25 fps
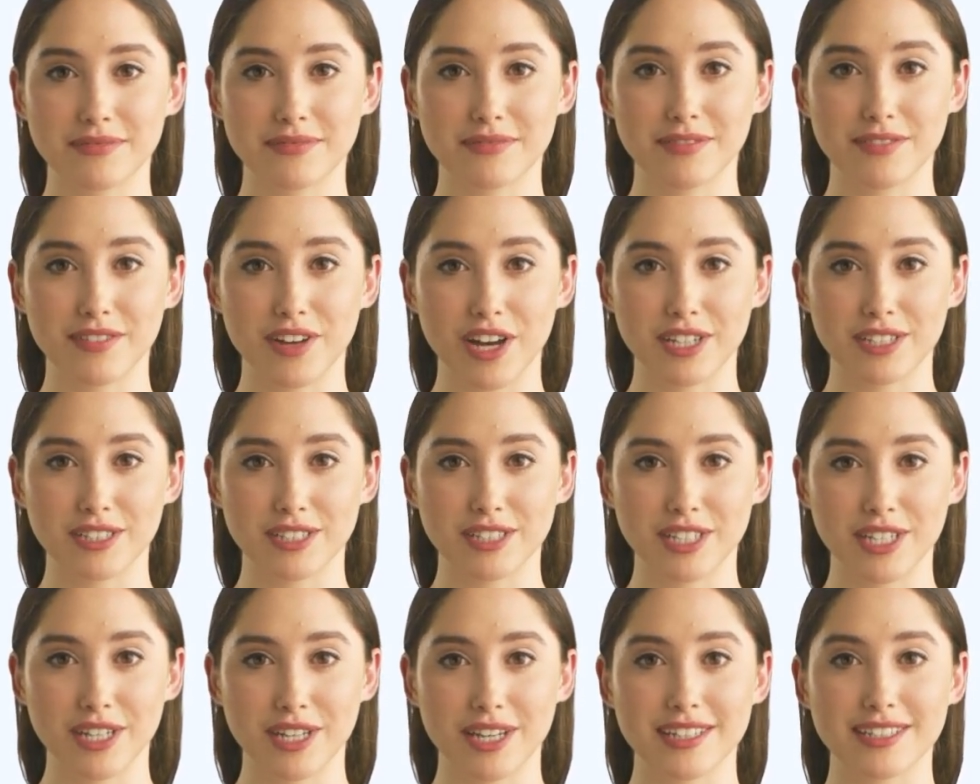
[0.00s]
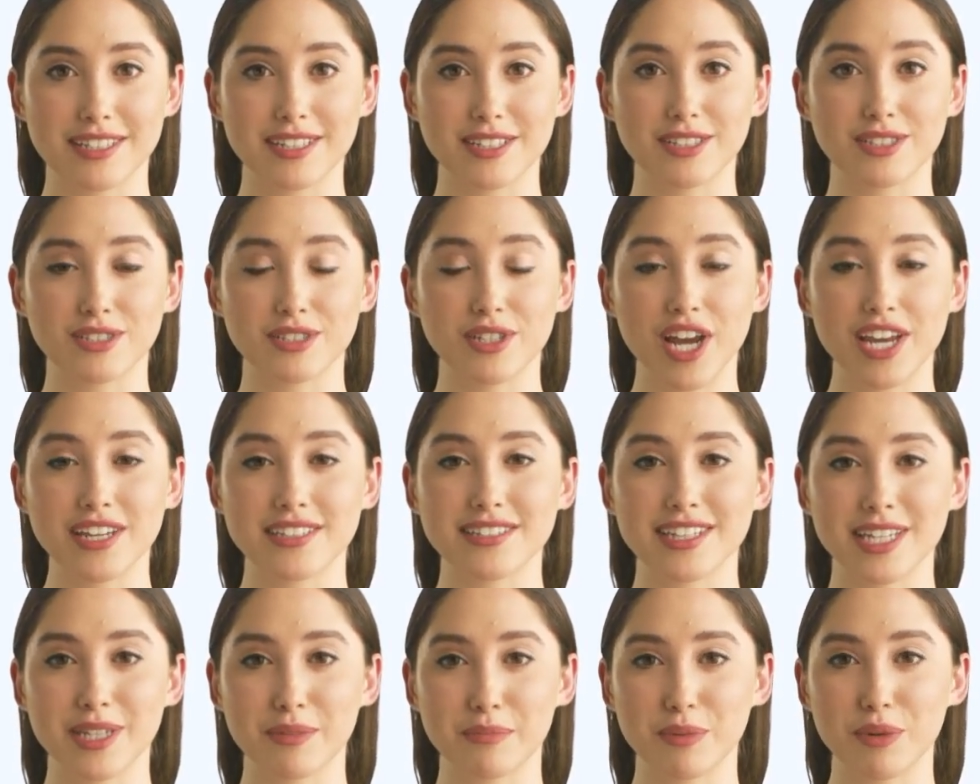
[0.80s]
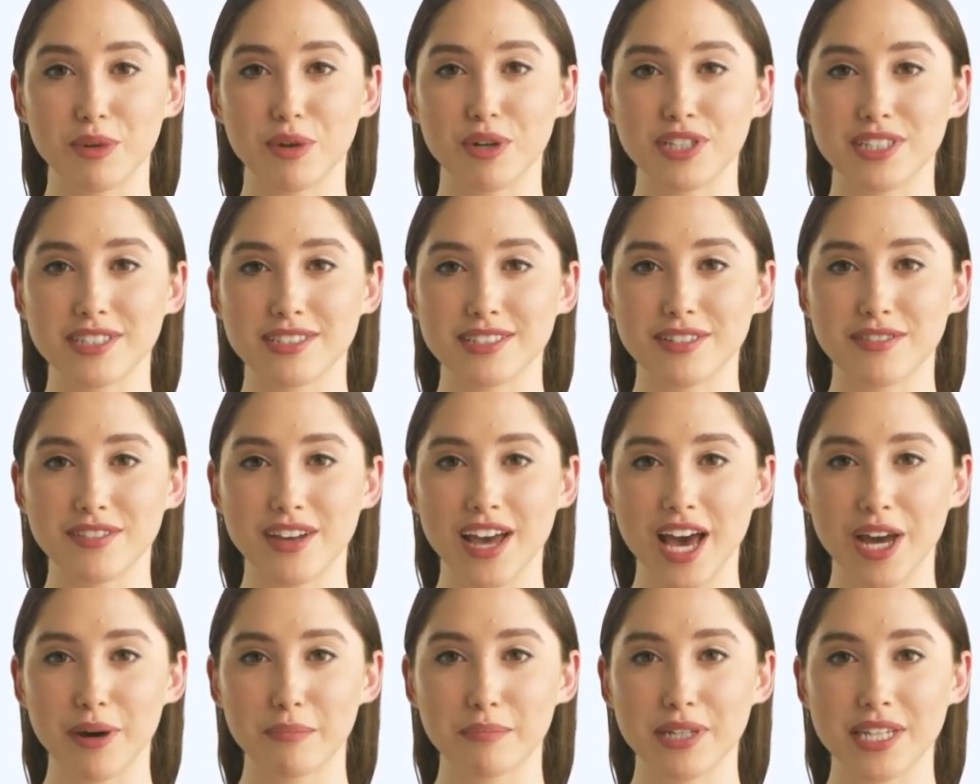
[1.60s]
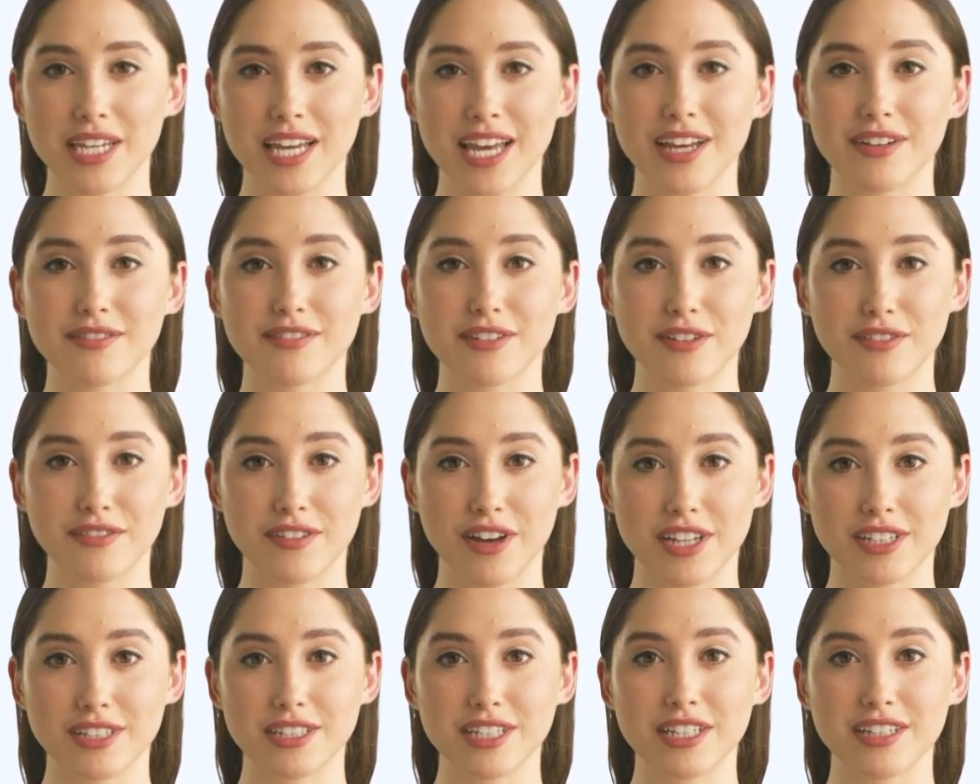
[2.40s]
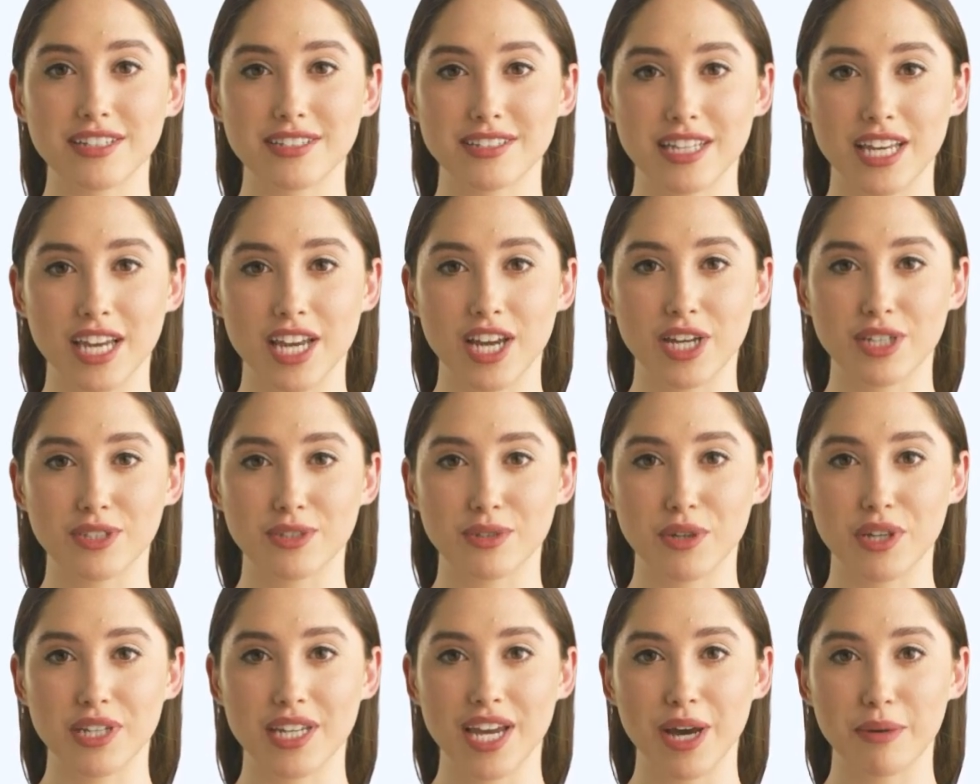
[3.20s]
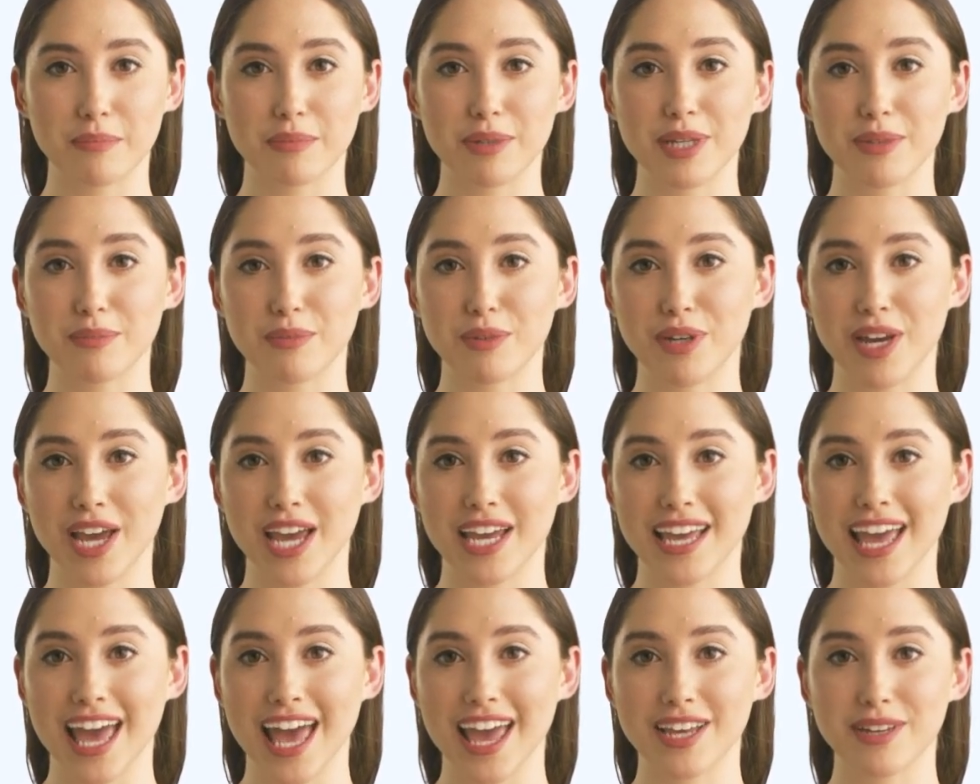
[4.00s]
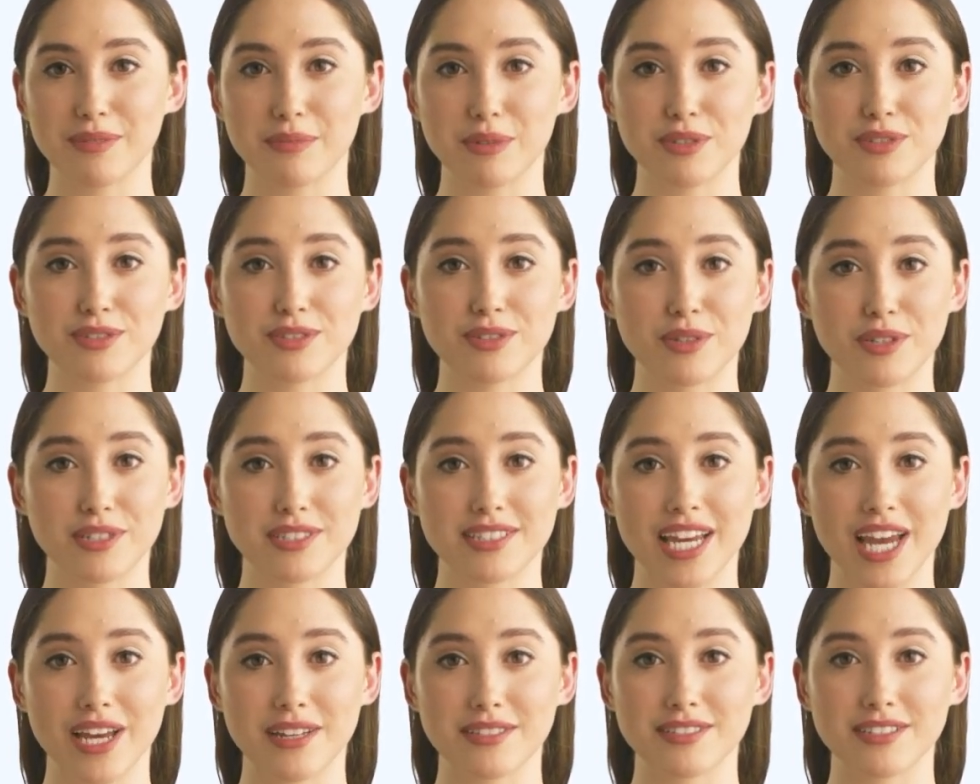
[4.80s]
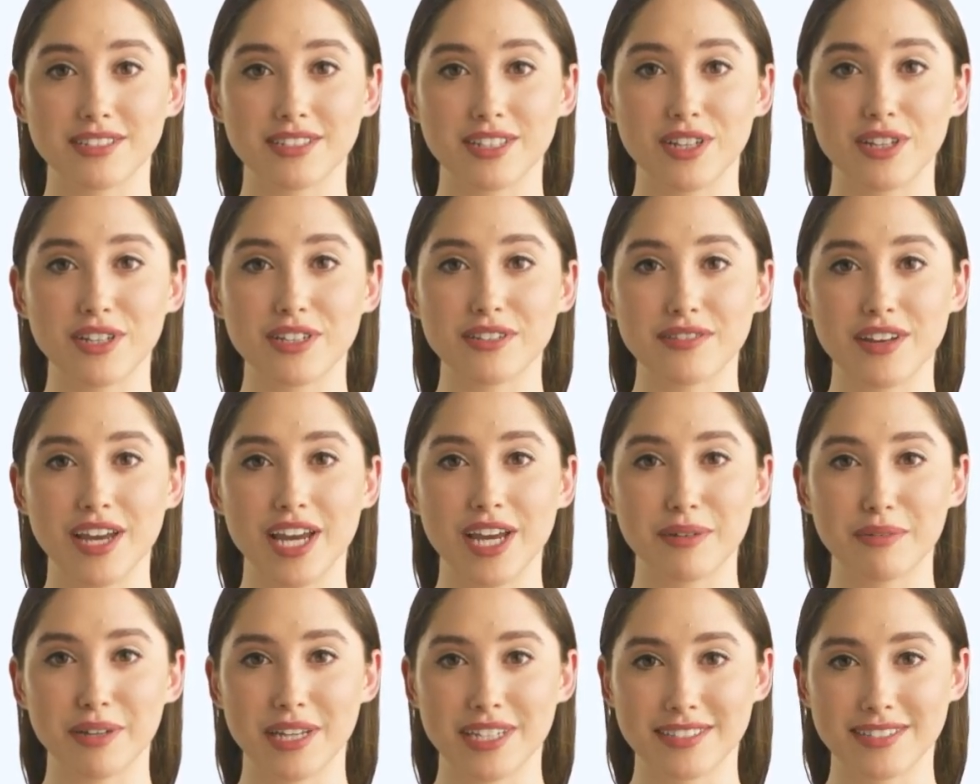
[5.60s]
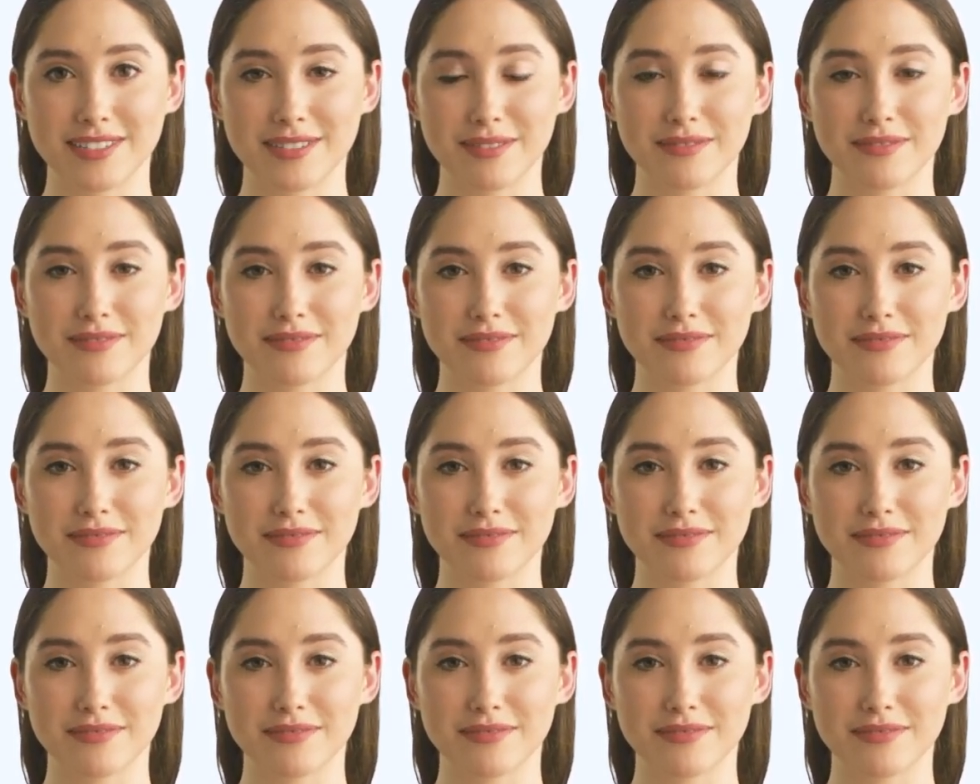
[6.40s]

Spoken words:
Functionalism stressed the importance of how behavior functions to allow people and animals to adapt to their environments.